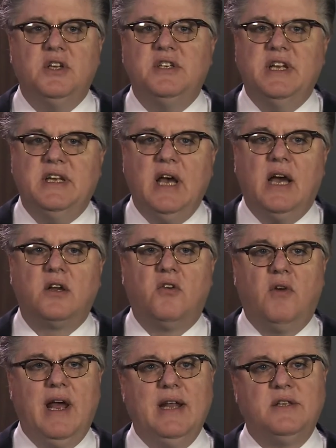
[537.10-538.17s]
deduct
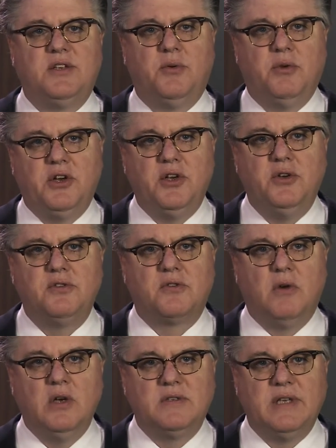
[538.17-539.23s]
credits to reduce
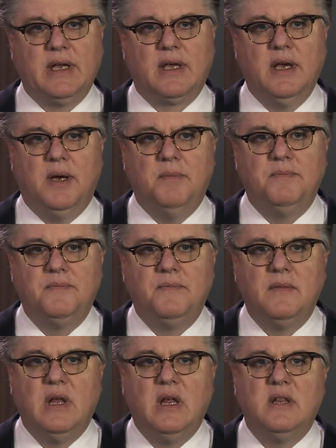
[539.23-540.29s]
gross income.
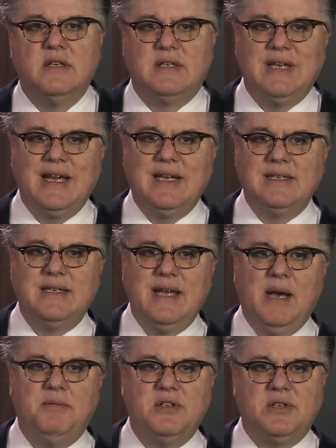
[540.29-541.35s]
The second
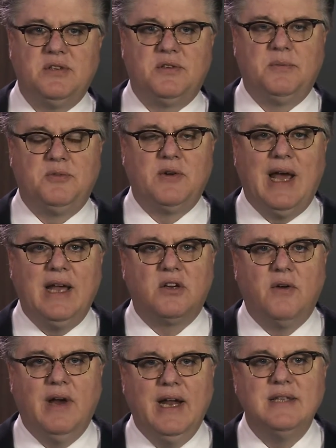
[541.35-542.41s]
step is to subtract
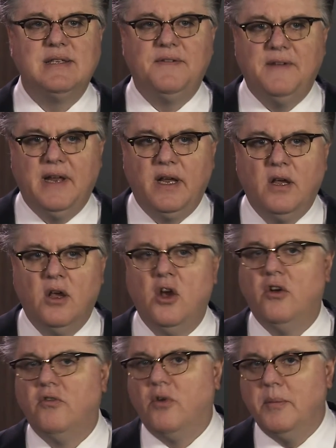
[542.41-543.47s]
credits, if any,
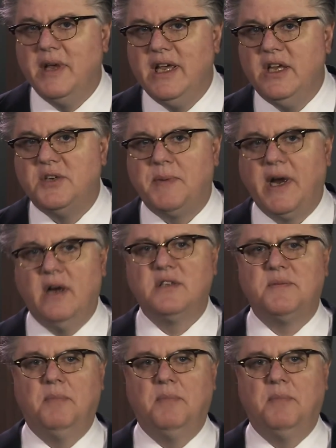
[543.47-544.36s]
from each parent's